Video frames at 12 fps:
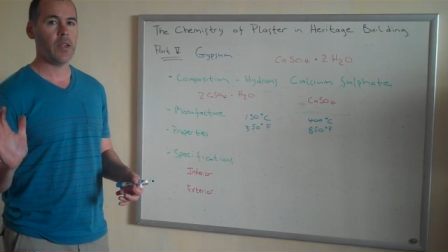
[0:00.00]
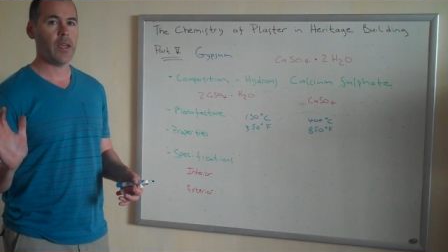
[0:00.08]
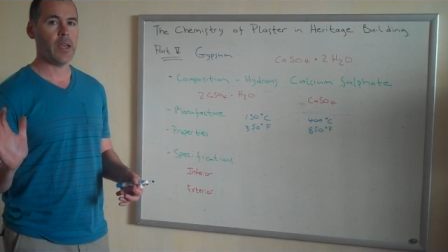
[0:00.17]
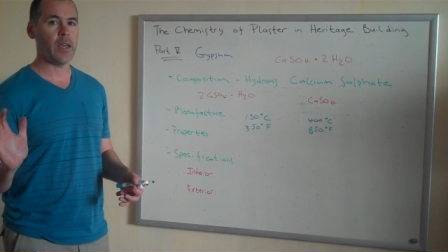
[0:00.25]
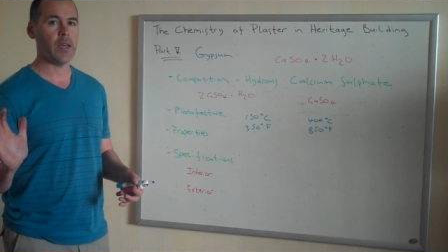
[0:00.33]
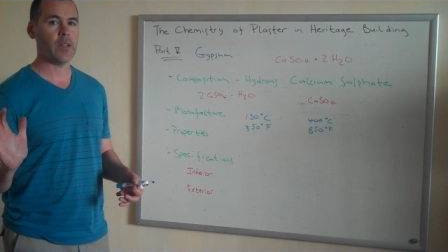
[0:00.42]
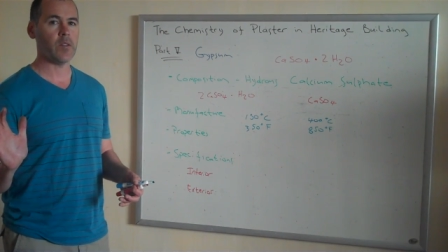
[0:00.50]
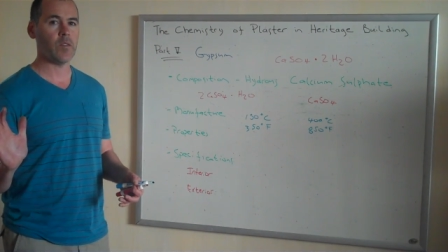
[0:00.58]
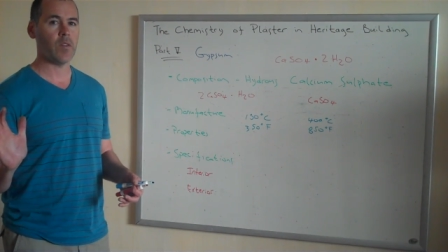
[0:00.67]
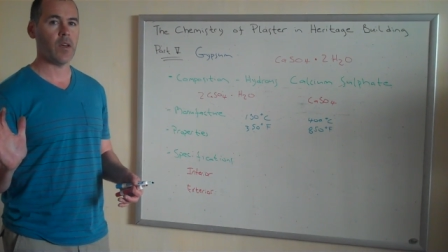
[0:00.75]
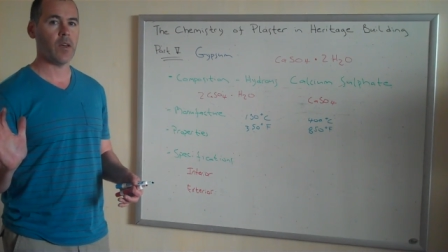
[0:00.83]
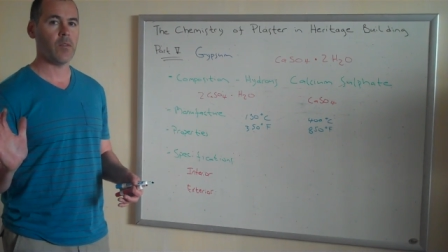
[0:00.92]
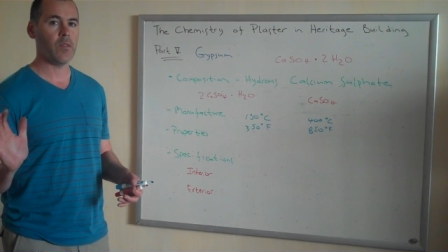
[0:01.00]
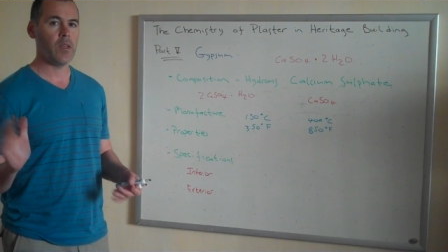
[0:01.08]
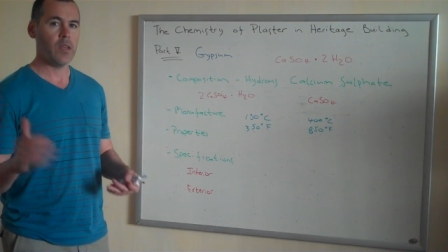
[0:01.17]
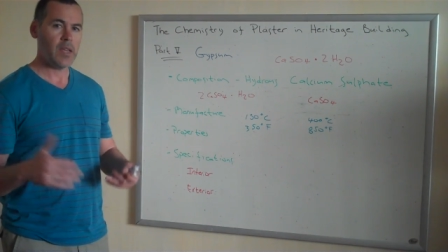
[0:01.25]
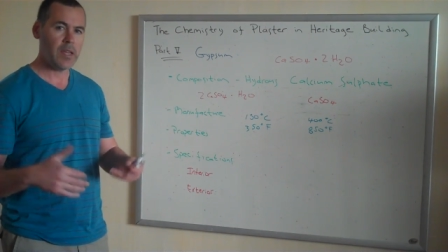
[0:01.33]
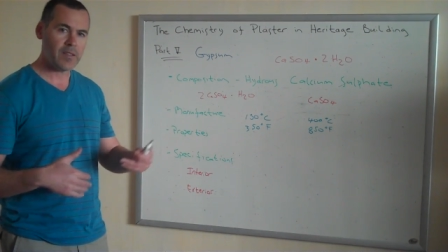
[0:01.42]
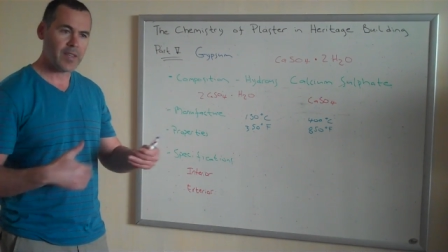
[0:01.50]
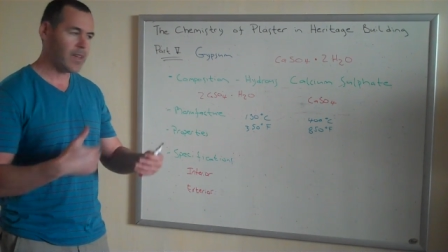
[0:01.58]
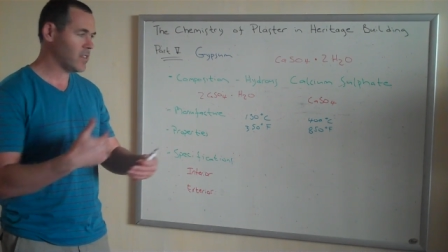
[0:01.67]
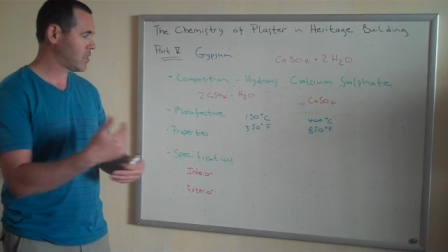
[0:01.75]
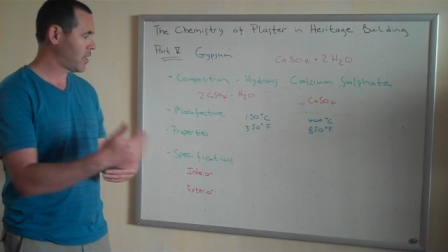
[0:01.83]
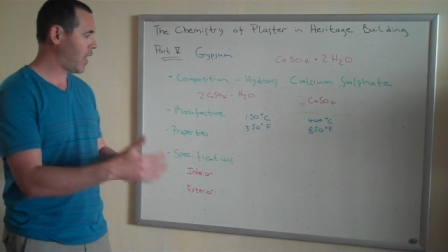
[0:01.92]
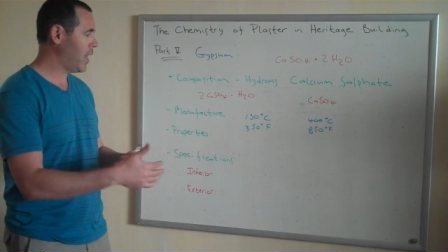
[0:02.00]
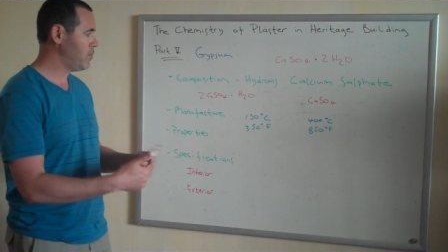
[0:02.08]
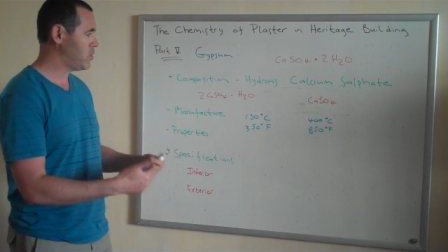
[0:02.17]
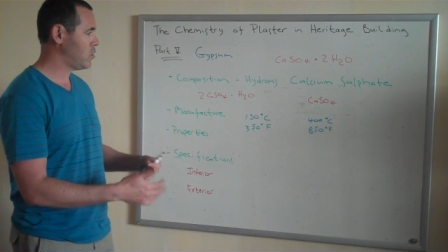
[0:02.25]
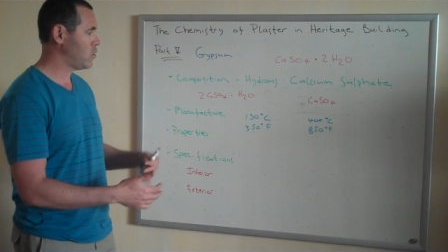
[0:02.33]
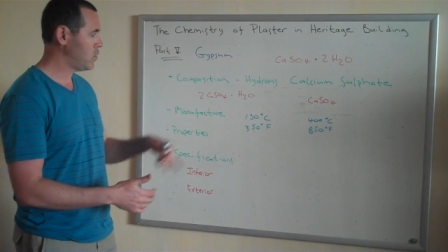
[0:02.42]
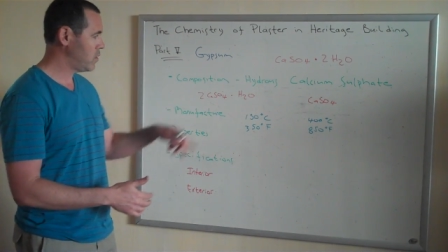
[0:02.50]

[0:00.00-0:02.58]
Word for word: and uh, it takes time to